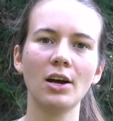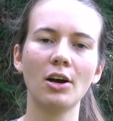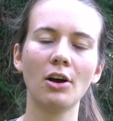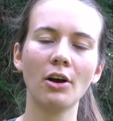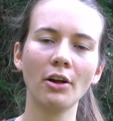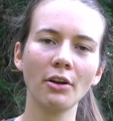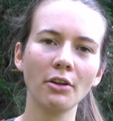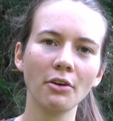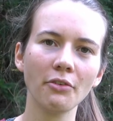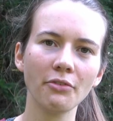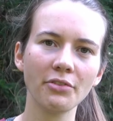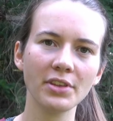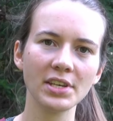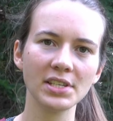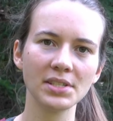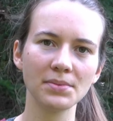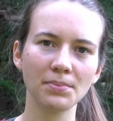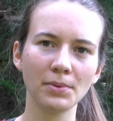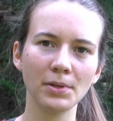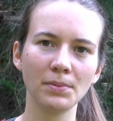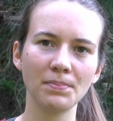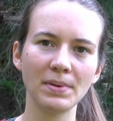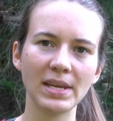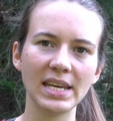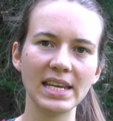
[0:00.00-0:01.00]
All of this
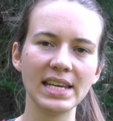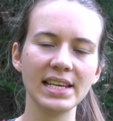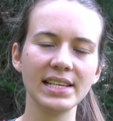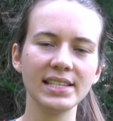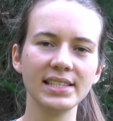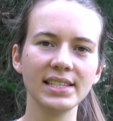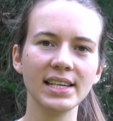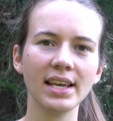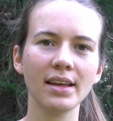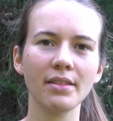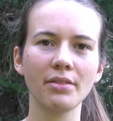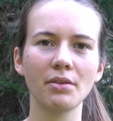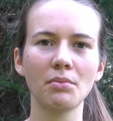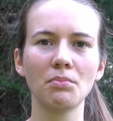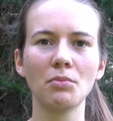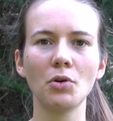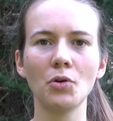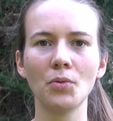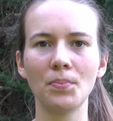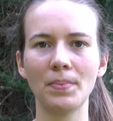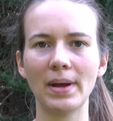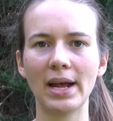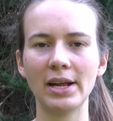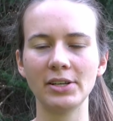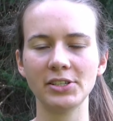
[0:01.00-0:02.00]
will be easier the
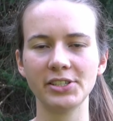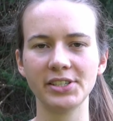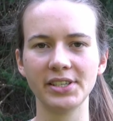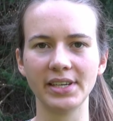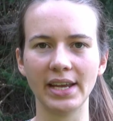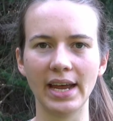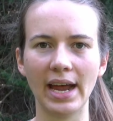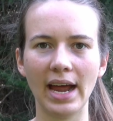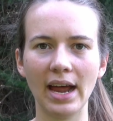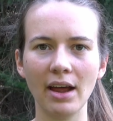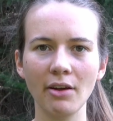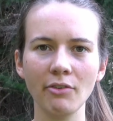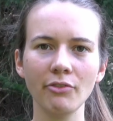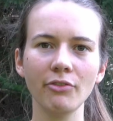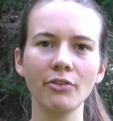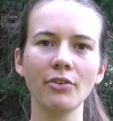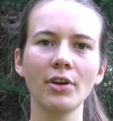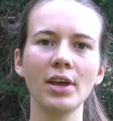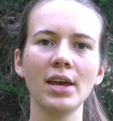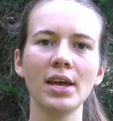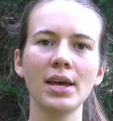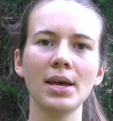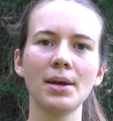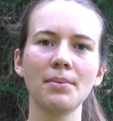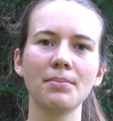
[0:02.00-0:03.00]
more bounce you have,
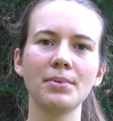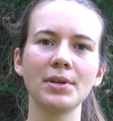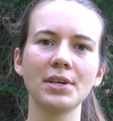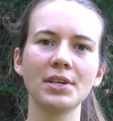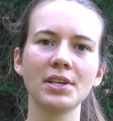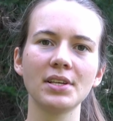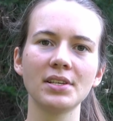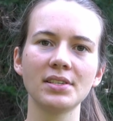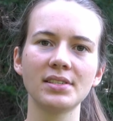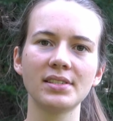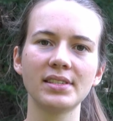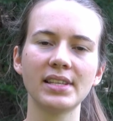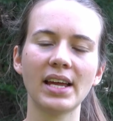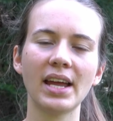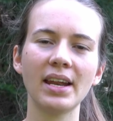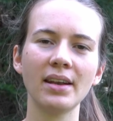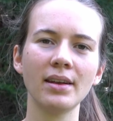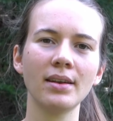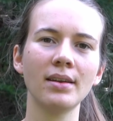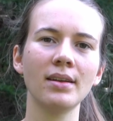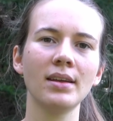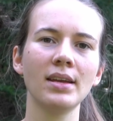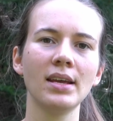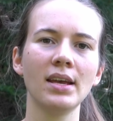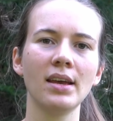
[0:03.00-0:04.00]
because
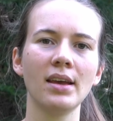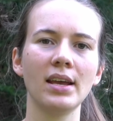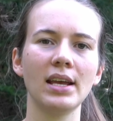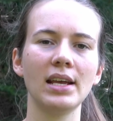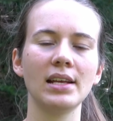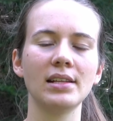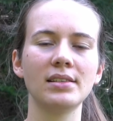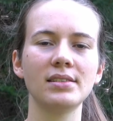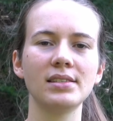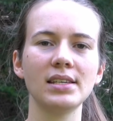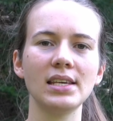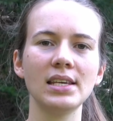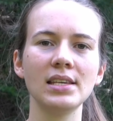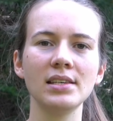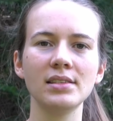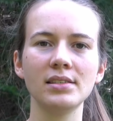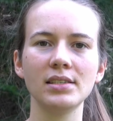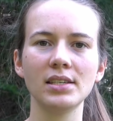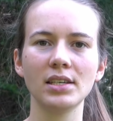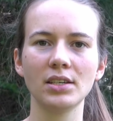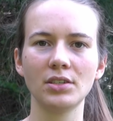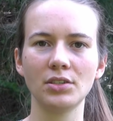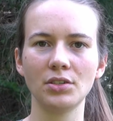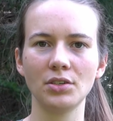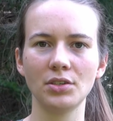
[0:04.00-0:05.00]
then it's
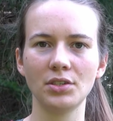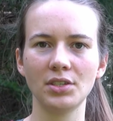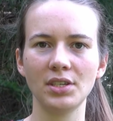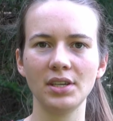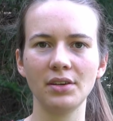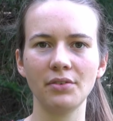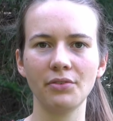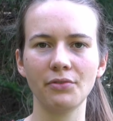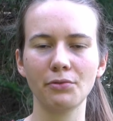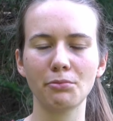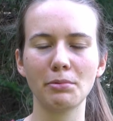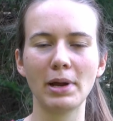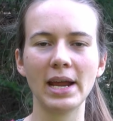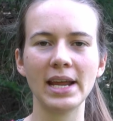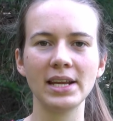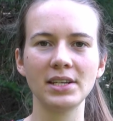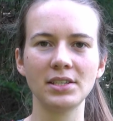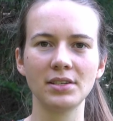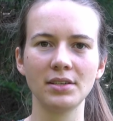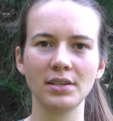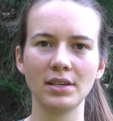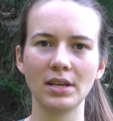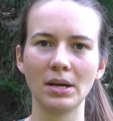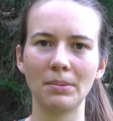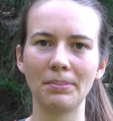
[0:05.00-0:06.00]
easier to shift weight
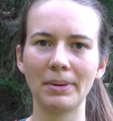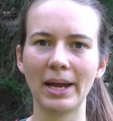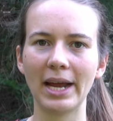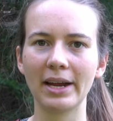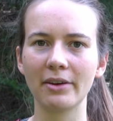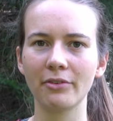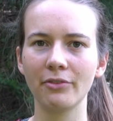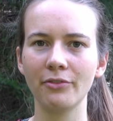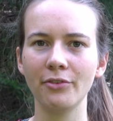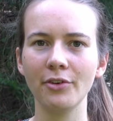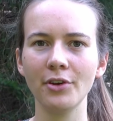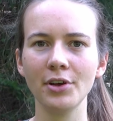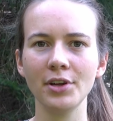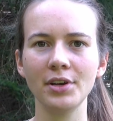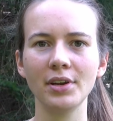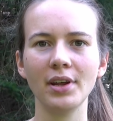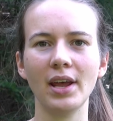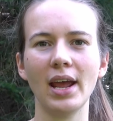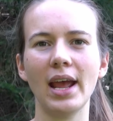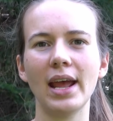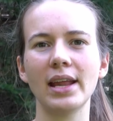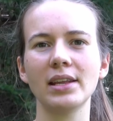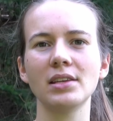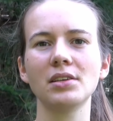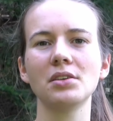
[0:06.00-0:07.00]
to your back foot
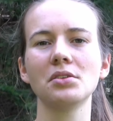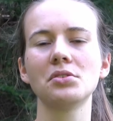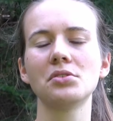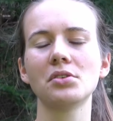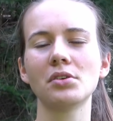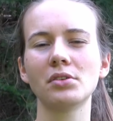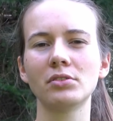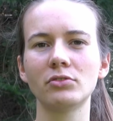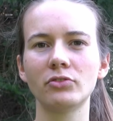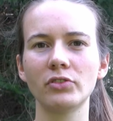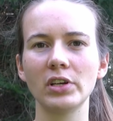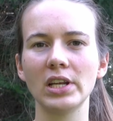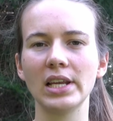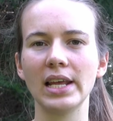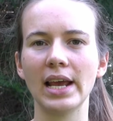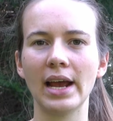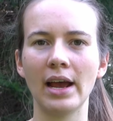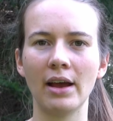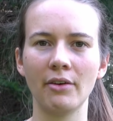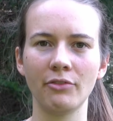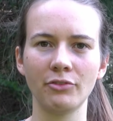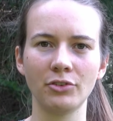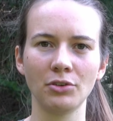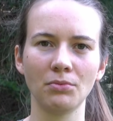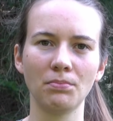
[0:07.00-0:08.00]
and you don't really
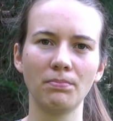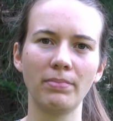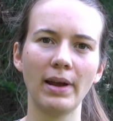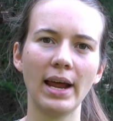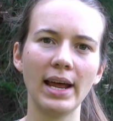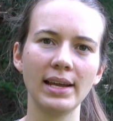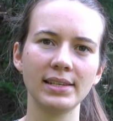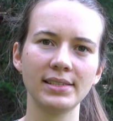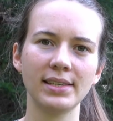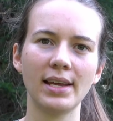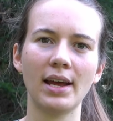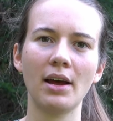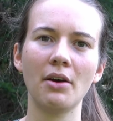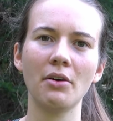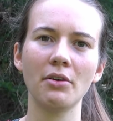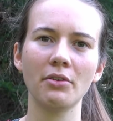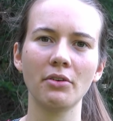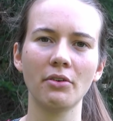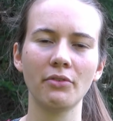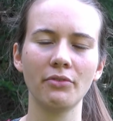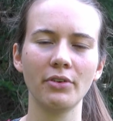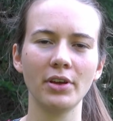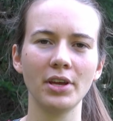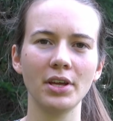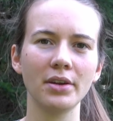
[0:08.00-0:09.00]
have to press out
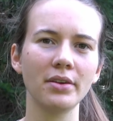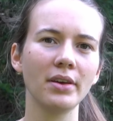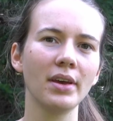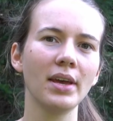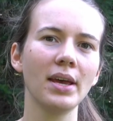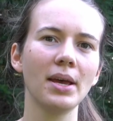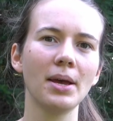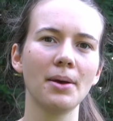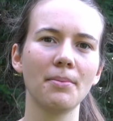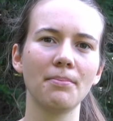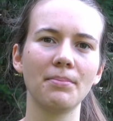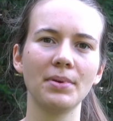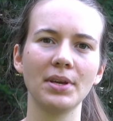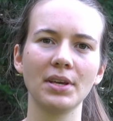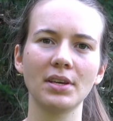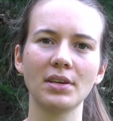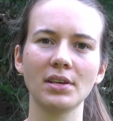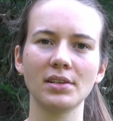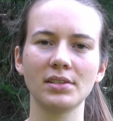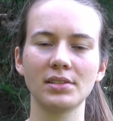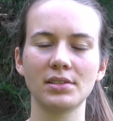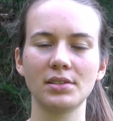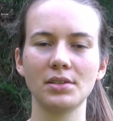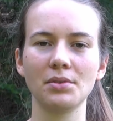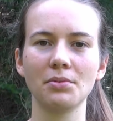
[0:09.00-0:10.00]
of it,
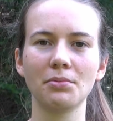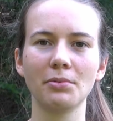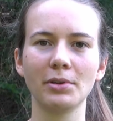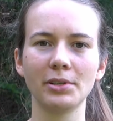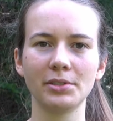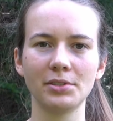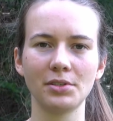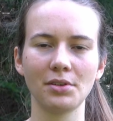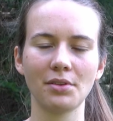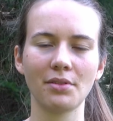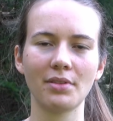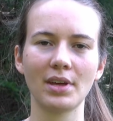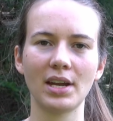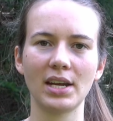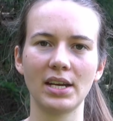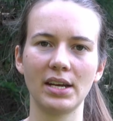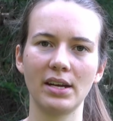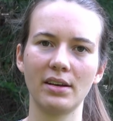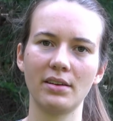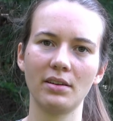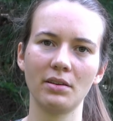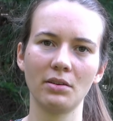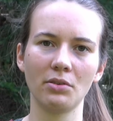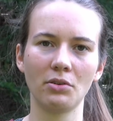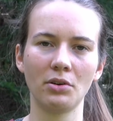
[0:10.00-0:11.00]
because you will do that
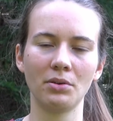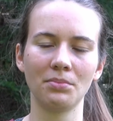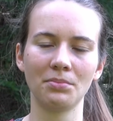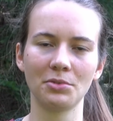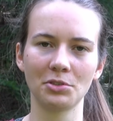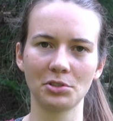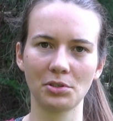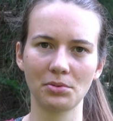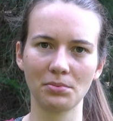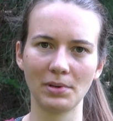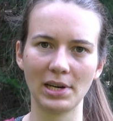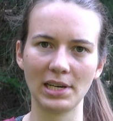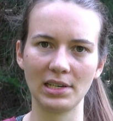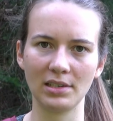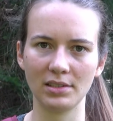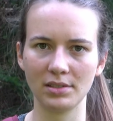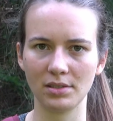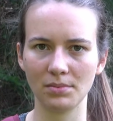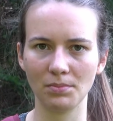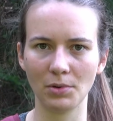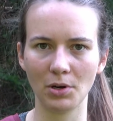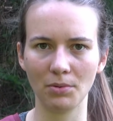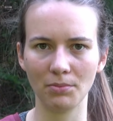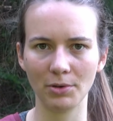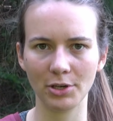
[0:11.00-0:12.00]
at an almost
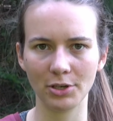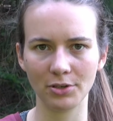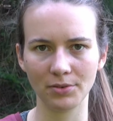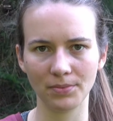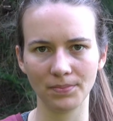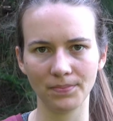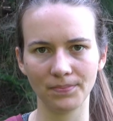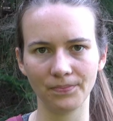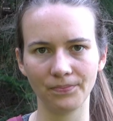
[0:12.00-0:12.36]
weightless moment.